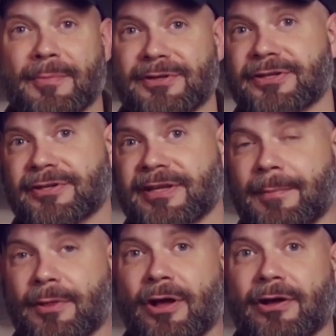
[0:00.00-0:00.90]
Modern Musician
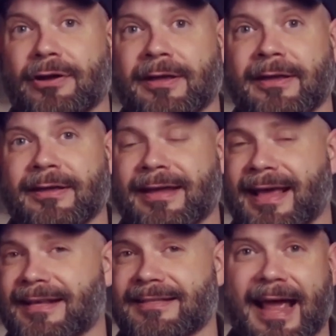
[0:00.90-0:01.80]
came along
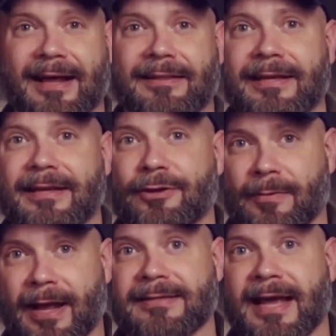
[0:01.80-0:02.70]
at exactly
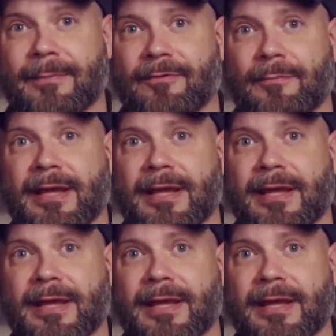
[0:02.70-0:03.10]
the right time for